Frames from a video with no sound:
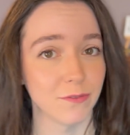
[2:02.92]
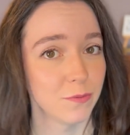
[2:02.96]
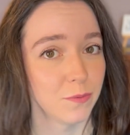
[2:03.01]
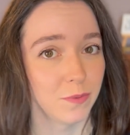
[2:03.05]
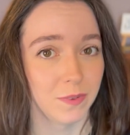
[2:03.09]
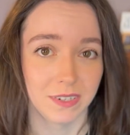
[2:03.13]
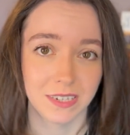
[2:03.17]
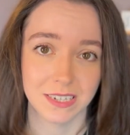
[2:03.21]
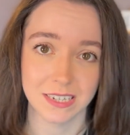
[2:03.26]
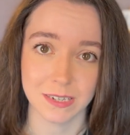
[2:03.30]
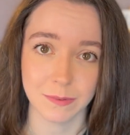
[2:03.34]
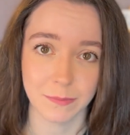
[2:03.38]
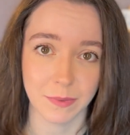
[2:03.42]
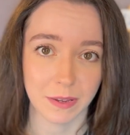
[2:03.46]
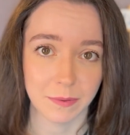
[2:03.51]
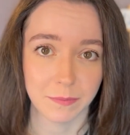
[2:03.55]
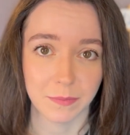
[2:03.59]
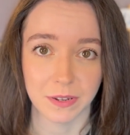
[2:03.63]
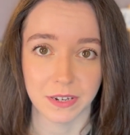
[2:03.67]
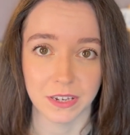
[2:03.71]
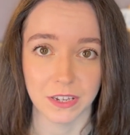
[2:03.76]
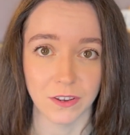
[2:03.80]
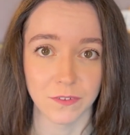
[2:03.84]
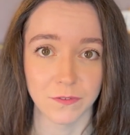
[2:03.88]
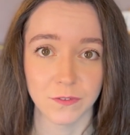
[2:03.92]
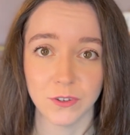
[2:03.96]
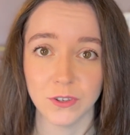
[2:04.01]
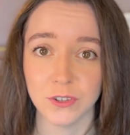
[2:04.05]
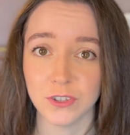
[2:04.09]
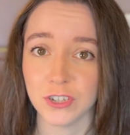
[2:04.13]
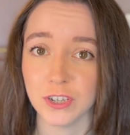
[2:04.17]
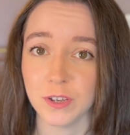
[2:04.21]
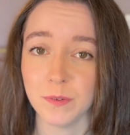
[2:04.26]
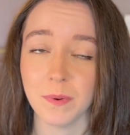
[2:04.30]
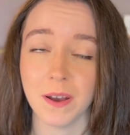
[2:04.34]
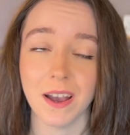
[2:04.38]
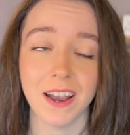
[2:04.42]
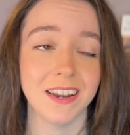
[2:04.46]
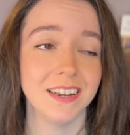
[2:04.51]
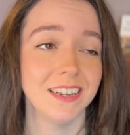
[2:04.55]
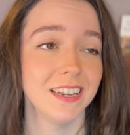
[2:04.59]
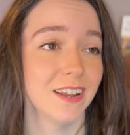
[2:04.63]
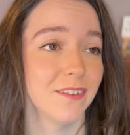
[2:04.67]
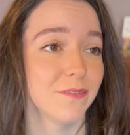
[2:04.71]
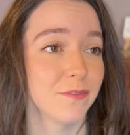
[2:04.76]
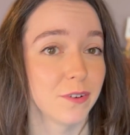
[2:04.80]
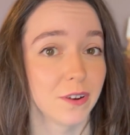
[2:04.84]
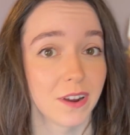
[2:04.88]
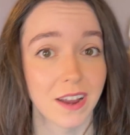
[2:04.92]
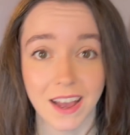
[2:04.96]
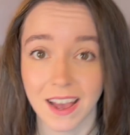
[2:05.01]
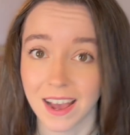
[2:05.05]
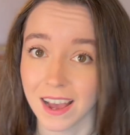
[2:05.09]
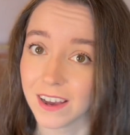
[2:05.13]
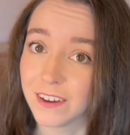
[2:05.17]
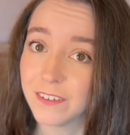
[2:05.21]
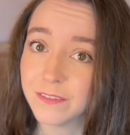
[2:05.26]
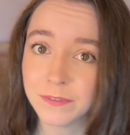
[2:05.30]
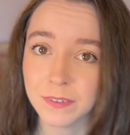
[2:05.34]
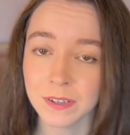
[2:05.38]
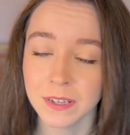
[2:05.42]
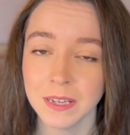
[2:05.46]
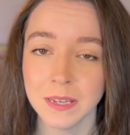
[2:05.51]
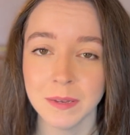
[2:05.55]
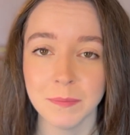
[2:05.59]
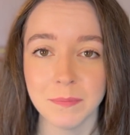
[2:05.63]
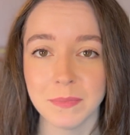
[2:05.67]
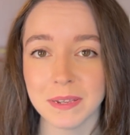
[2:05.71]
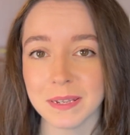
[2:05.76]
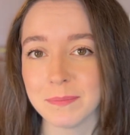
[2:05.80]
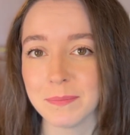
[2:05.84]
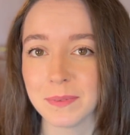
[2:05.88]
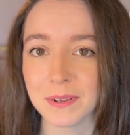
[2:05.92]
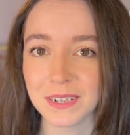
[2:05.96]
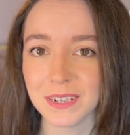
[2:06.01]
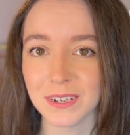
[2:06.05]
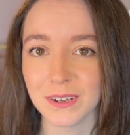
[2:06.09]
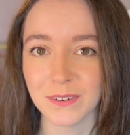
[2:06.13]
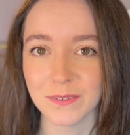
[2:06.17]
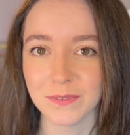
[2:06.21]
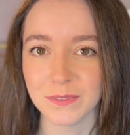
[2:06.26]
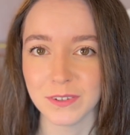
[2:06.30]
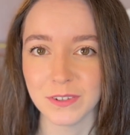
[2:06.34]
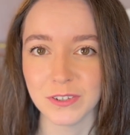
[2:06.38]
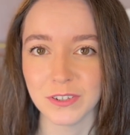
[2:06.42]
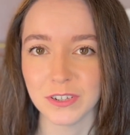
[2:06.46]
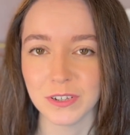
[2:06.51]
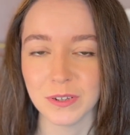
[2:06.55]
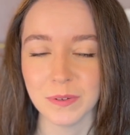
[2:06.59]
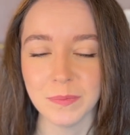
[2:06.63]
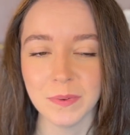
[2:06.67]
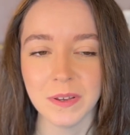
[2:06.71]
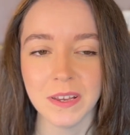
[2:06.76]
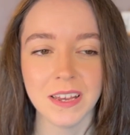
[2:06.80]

wanted to make money off YouTube. I never have made money off YouTube.